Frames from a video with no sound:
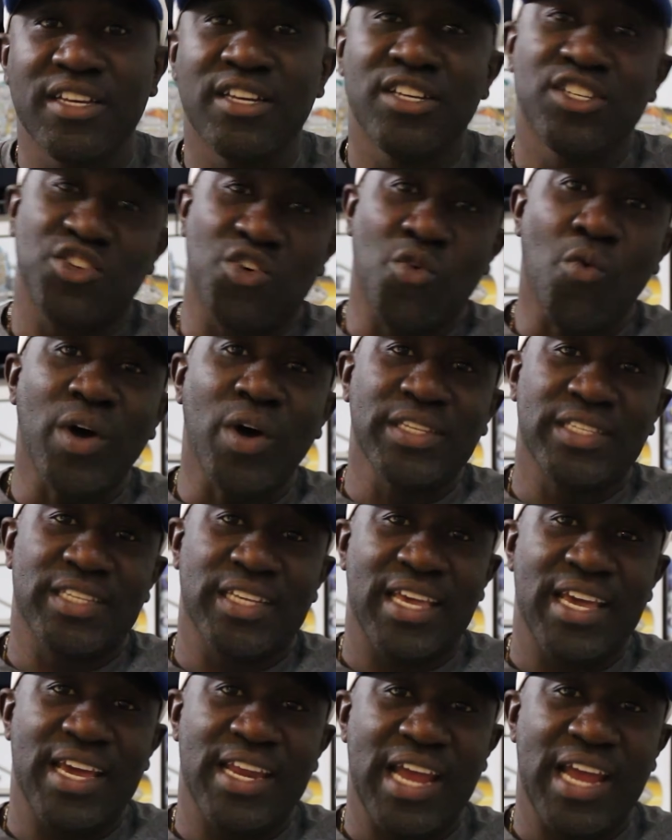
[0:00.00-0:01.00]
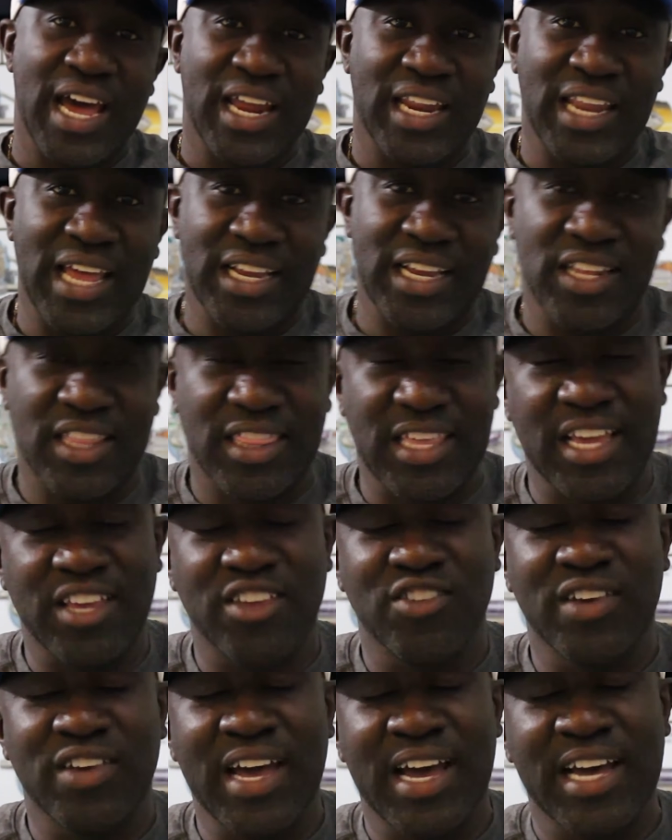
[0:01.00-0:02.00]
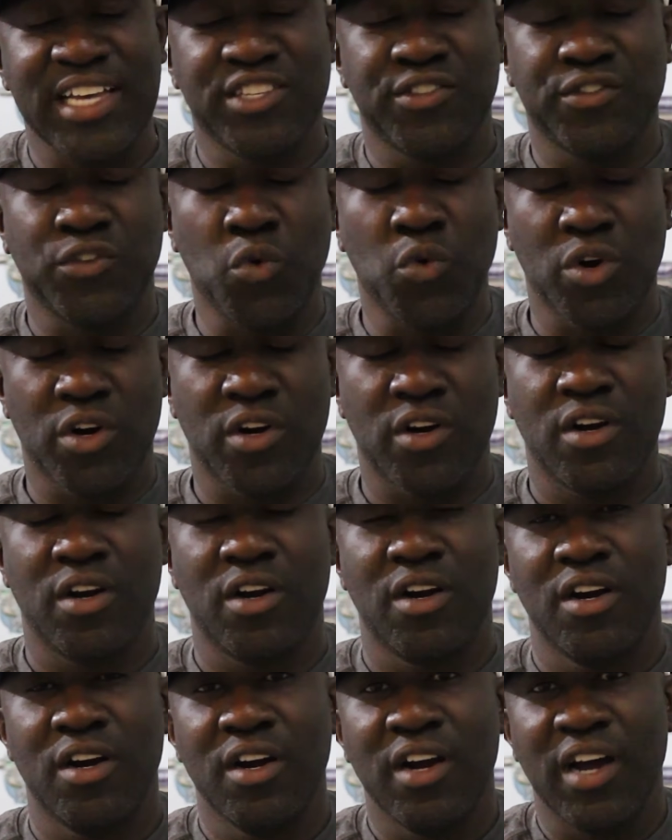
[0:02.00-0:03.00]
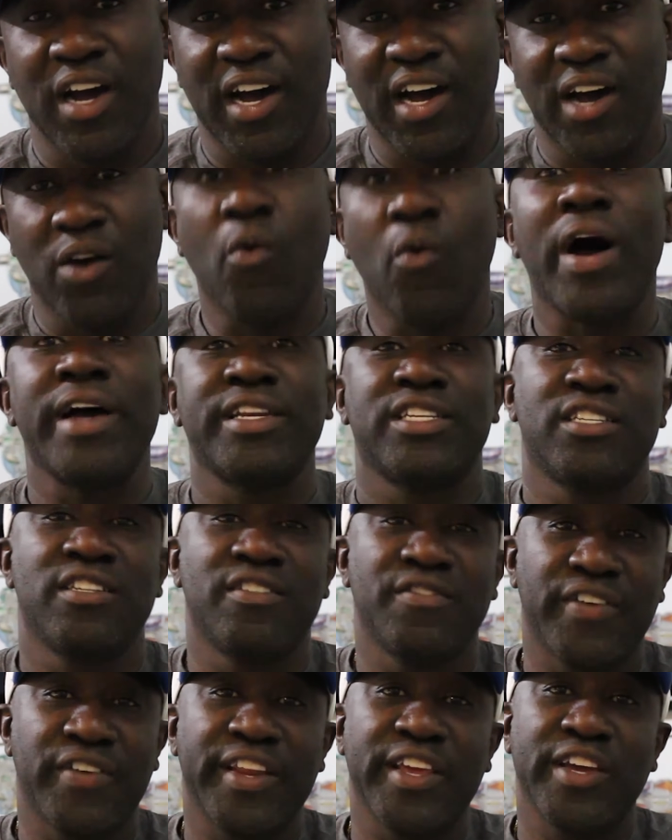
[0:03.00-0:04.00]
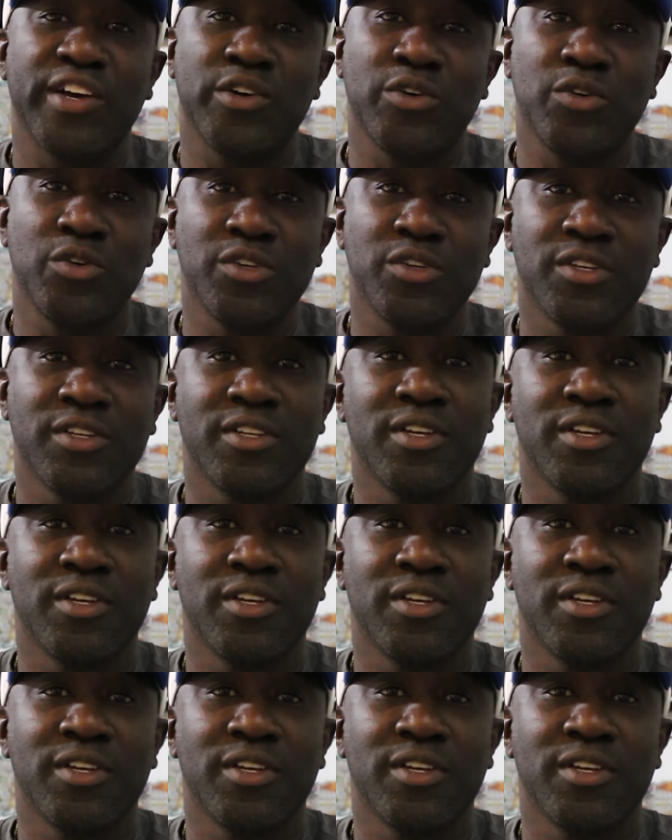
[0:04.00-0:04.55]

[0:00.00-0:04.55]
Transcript: So once again, I'd like to thank you guys for watching the video.